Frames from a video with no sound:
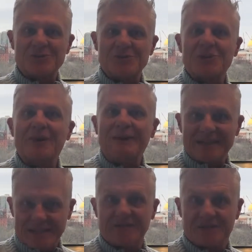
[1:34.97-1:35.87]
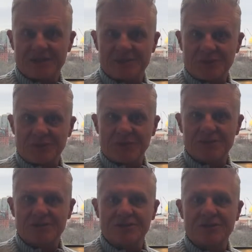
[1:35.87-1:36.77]
We try to make a difference with the
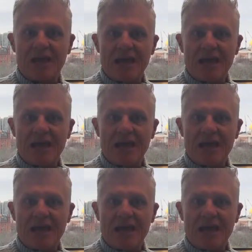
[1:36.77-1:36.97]
research.